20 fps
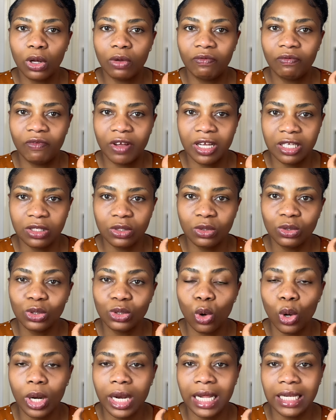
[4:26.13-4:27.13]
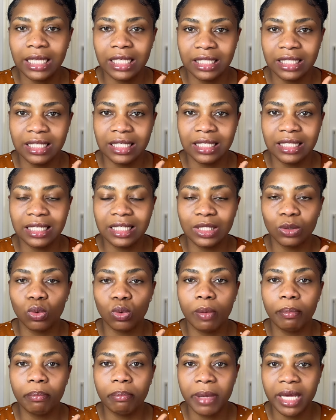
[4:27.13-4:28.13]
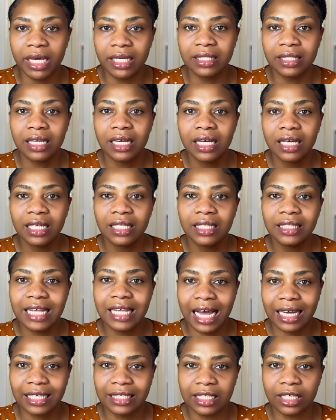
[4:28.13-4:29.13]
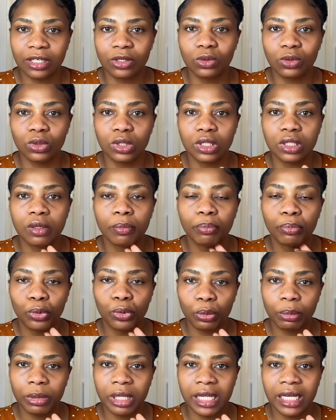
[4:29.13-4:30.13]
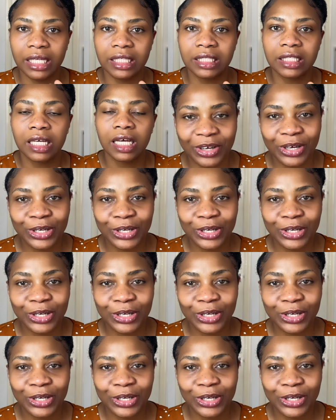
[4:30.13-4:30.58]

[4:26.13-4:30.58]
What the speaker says: vessels underneath it is what makes dark circles prominent.